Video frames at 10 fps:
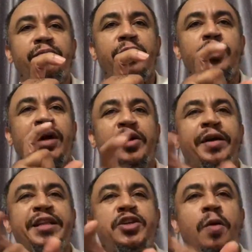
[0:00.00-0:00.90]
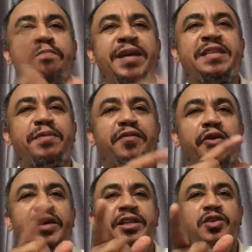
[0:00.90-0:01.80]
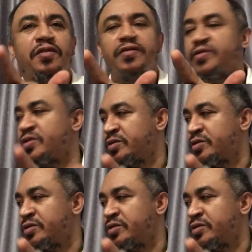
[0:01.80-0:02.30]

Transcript: you cannot eat your meat before you eat your food.